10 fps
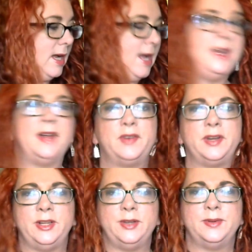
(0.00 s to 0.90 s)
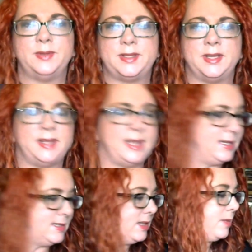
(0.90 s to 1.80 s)
I never used the
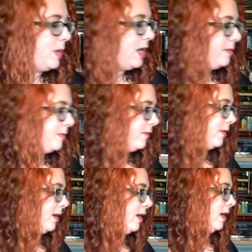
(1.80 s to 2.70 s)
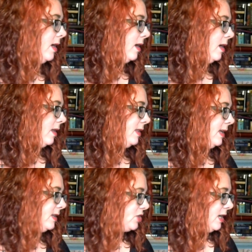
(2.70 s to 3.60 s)
things at the bottom of the
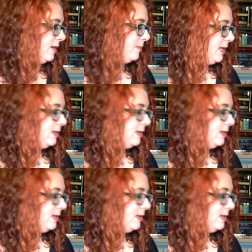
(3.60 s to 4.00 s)
enchantment